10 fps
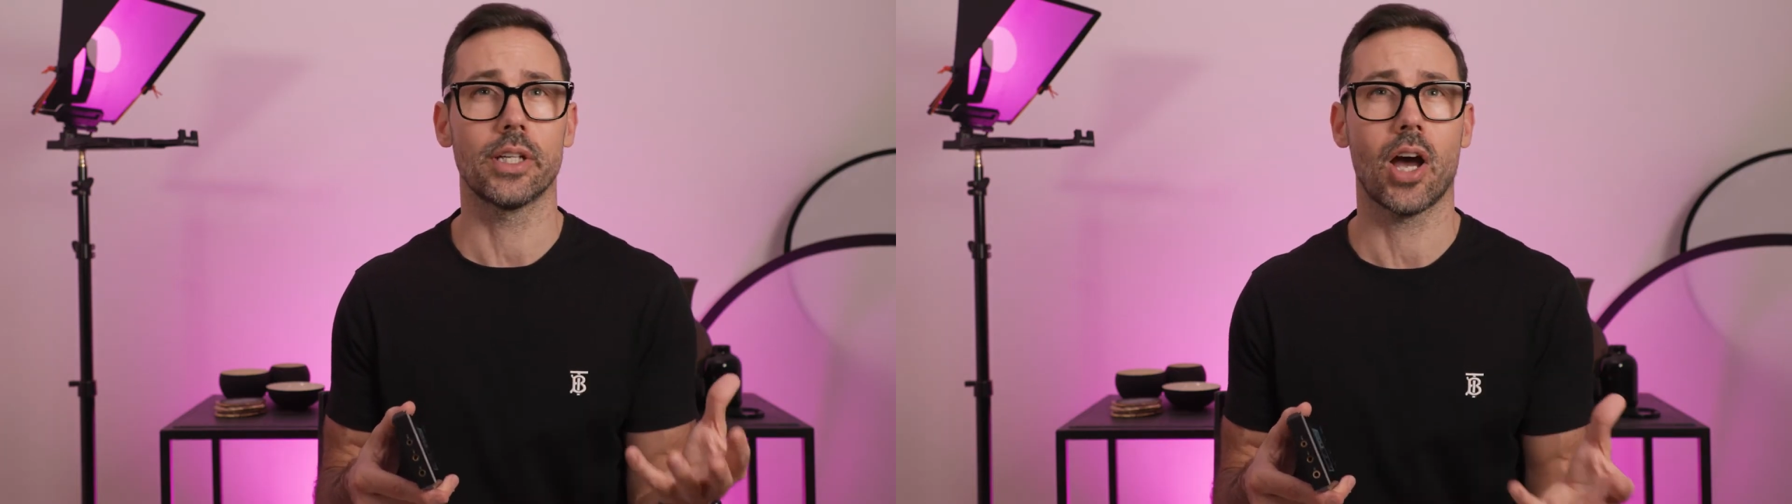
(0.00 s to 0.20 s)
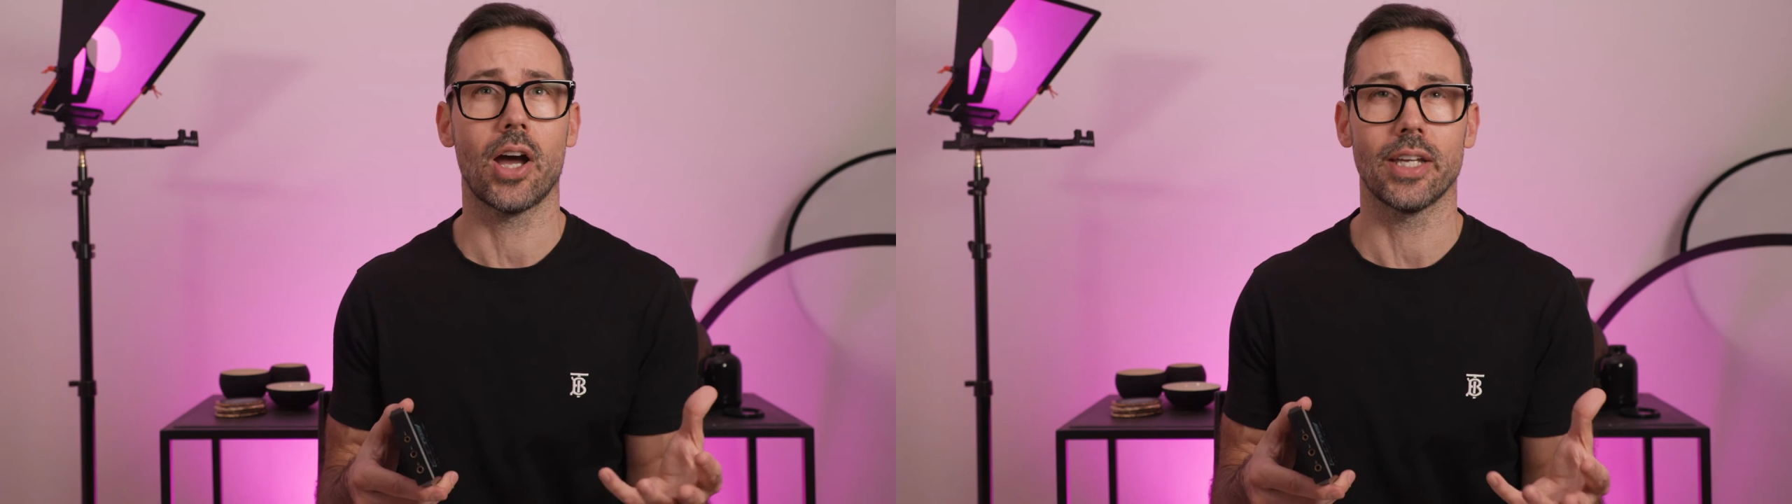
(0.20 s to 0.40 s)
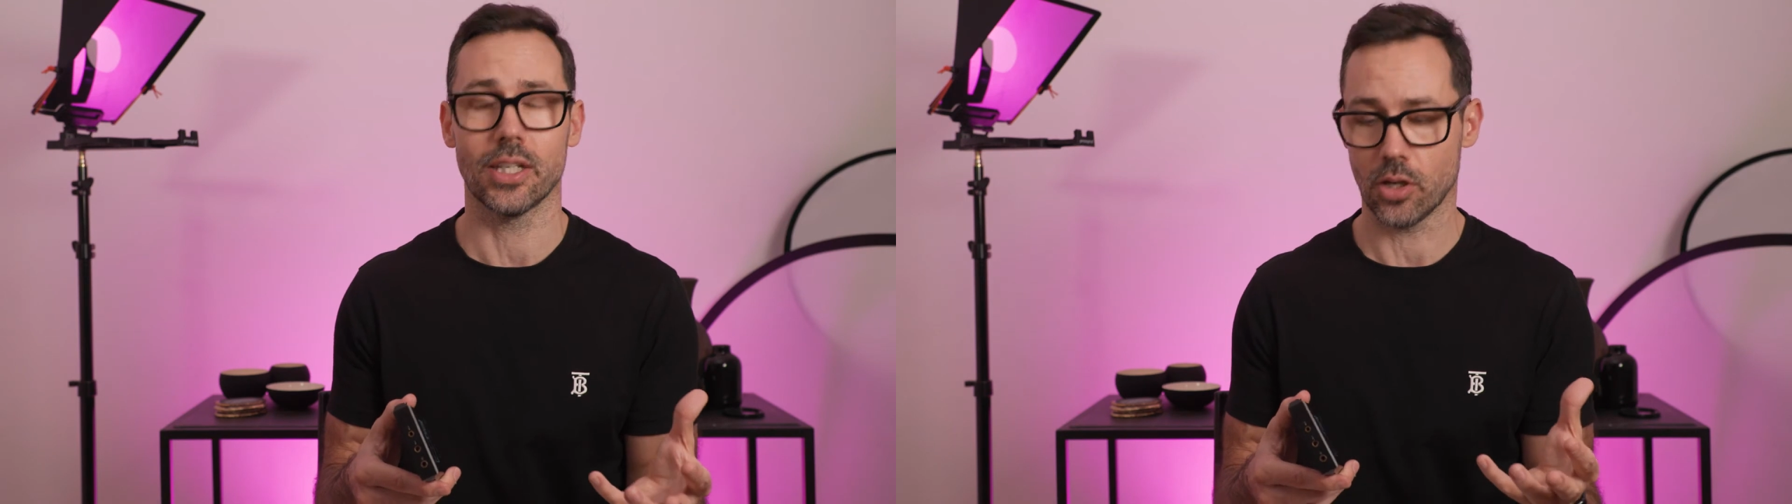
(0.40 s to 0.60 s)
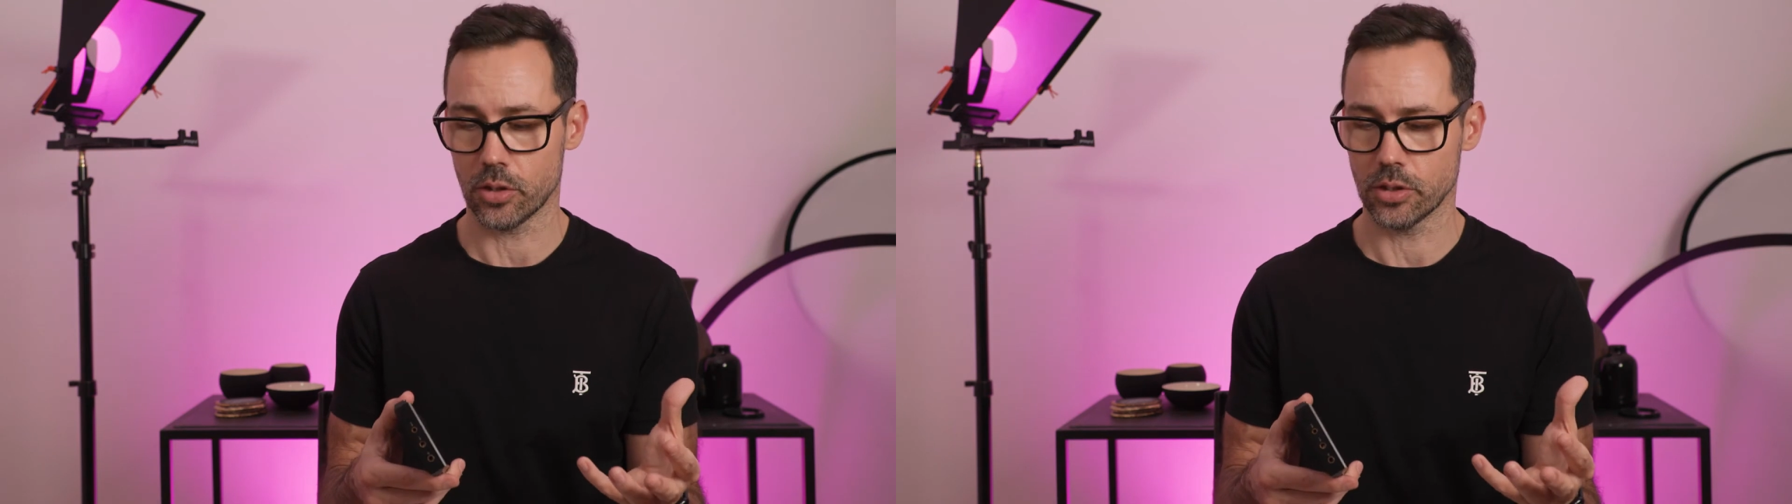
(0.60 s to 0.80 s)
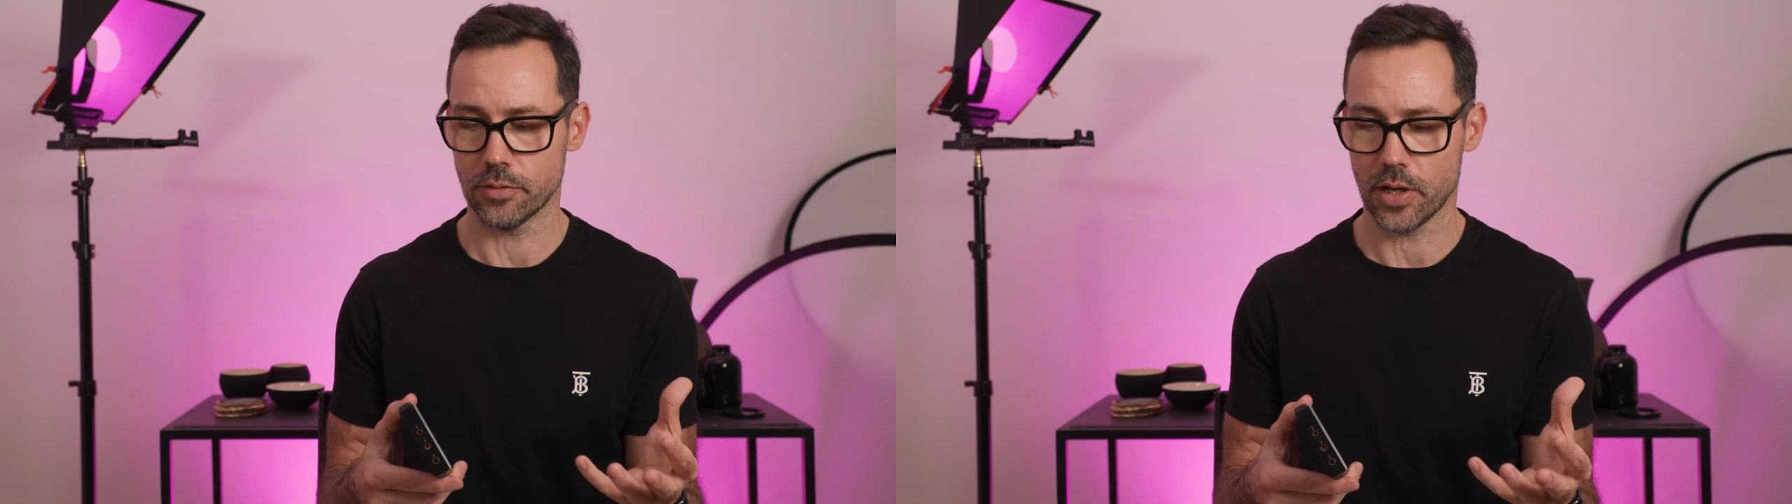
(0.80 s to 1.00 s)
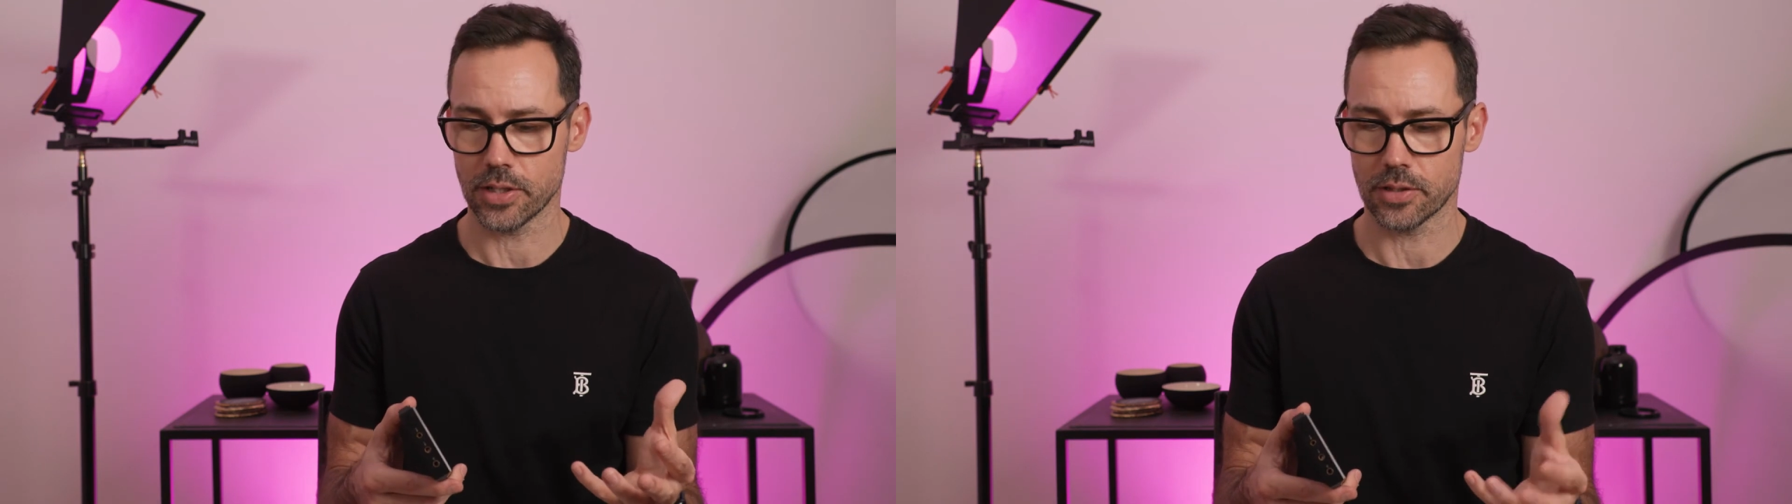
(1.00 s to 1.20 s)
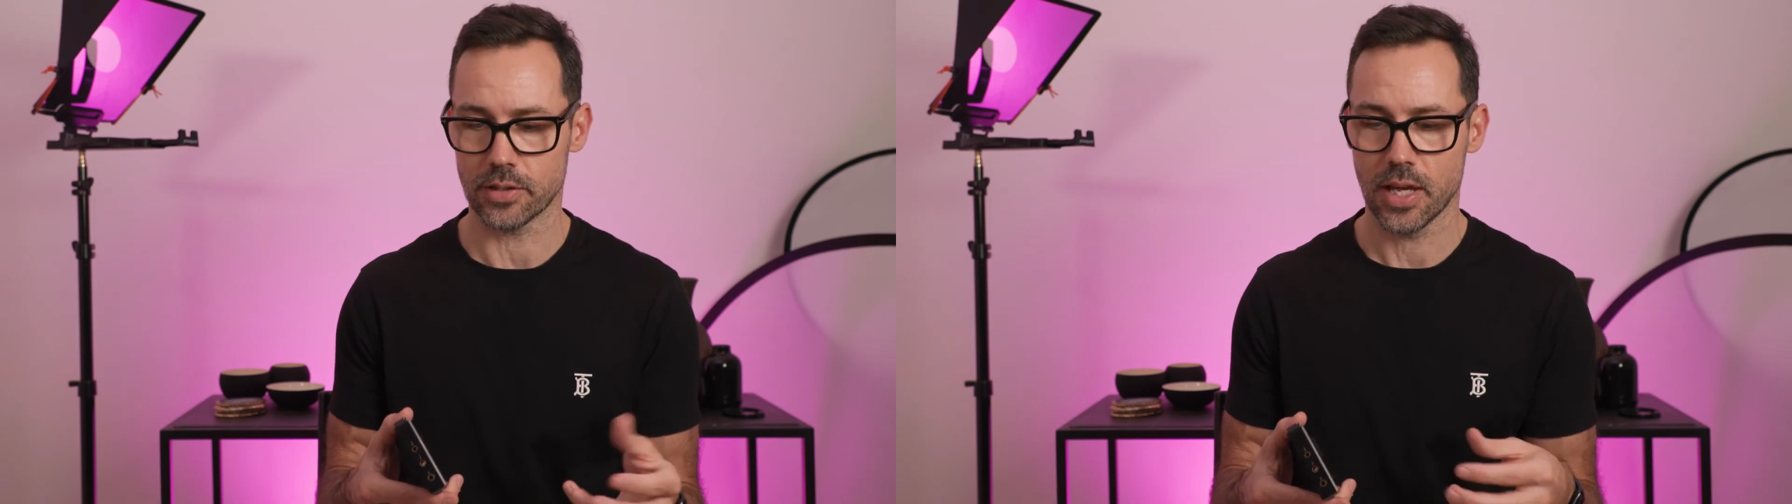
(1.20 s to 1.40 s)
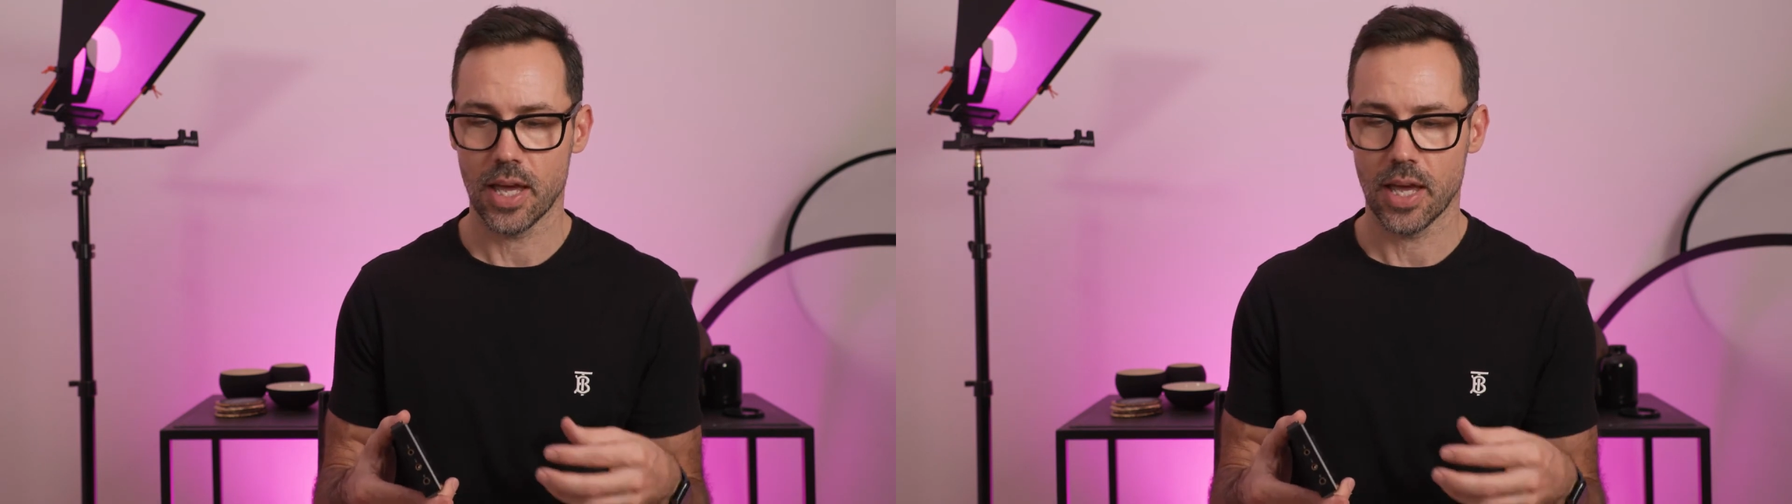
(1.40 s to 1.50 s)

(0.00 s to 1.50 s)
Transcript: high-end audio devices.